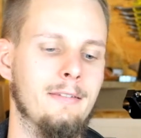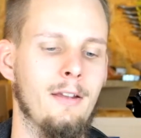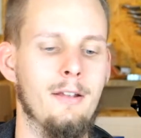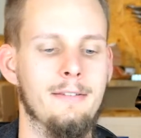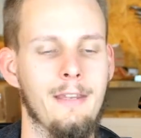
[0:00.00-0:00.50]

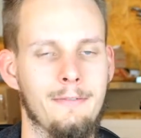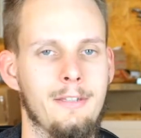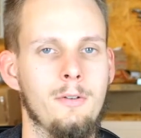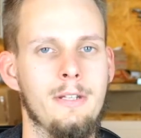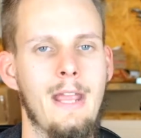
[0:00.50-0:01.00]
so it gives
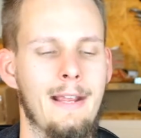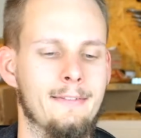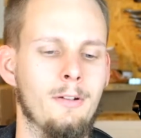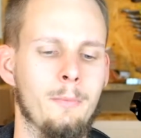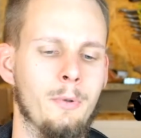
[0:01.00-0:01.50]
you the
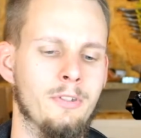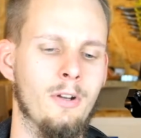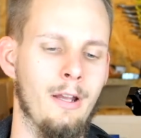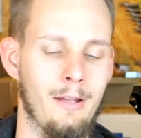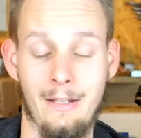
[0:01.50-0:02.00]

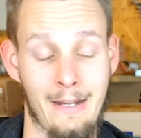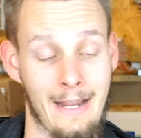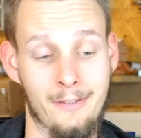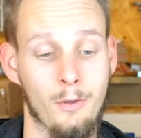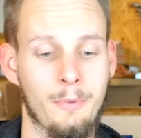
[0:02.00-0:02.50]
an
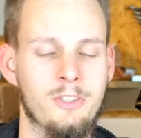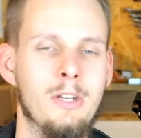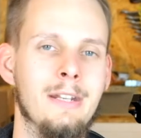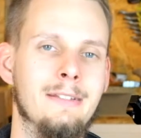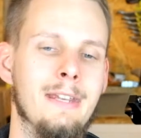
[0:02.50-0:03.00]
extra
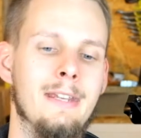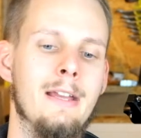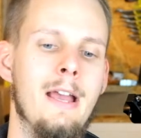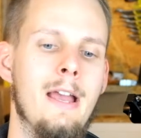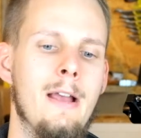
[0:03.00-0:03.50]
opportunity